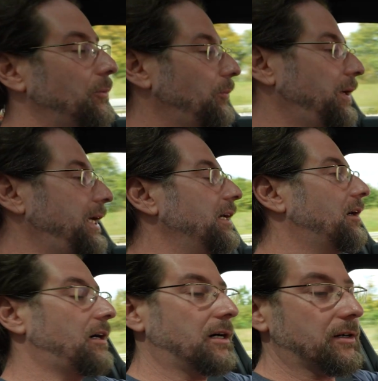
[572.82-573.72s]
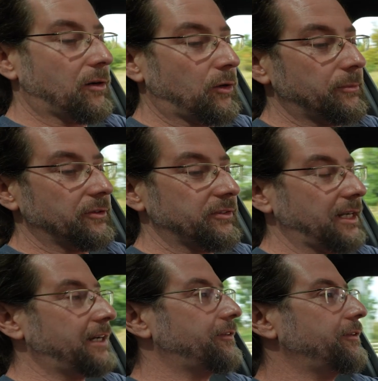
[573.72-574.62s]
We are almost
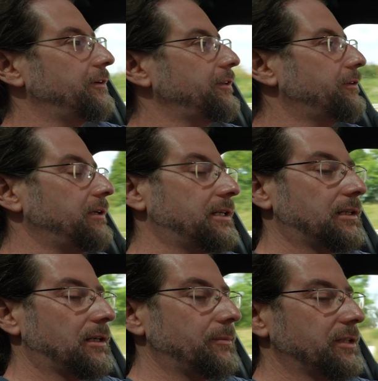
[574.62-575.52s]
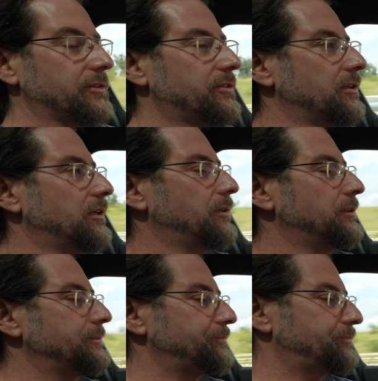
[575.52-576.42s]
there, 33 kilometers to
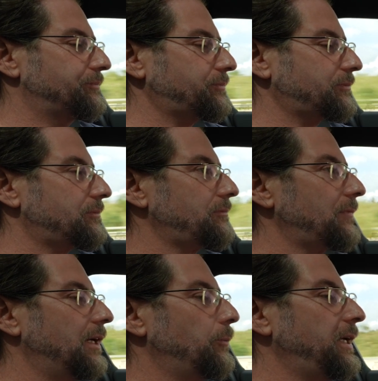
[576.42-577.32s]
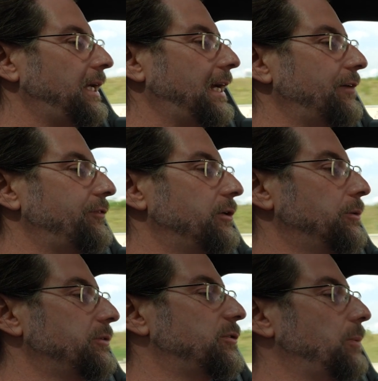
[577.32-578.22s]
go. We have
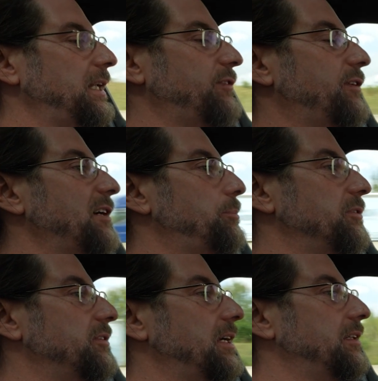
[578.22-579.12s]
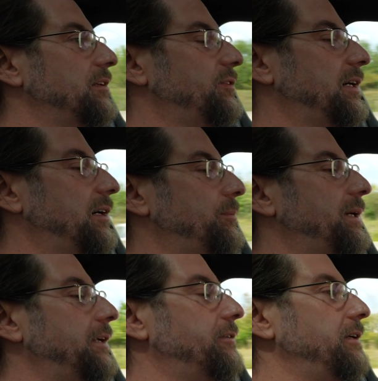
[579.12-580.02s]
used 25% of our
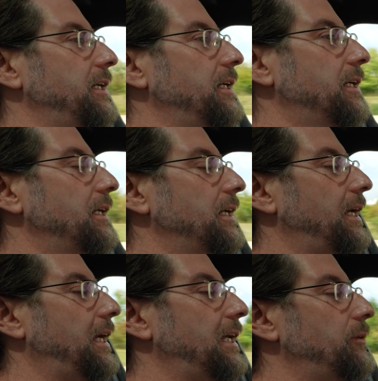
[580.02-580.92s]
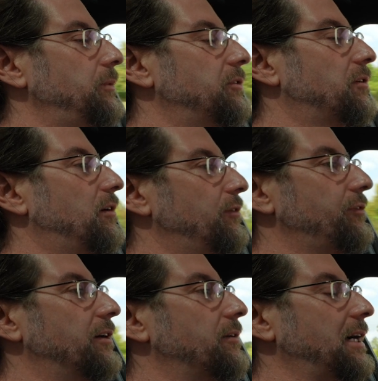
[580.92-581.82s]
battery and we
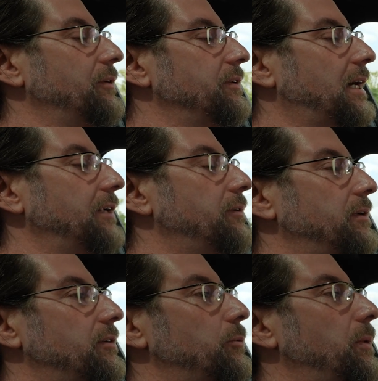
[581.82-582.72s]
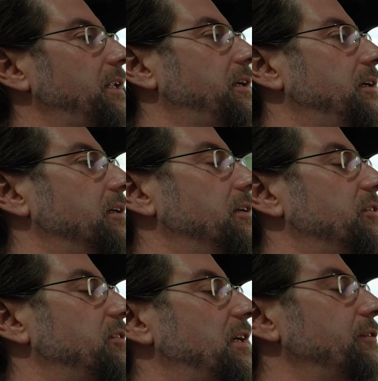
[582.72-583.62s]
drove around
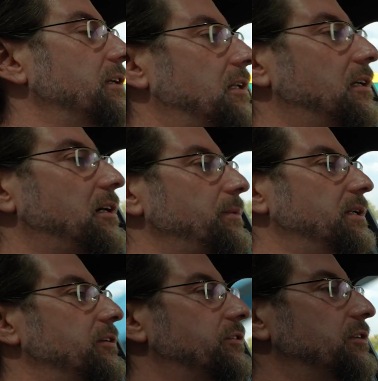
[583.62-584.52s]
127 kilometers.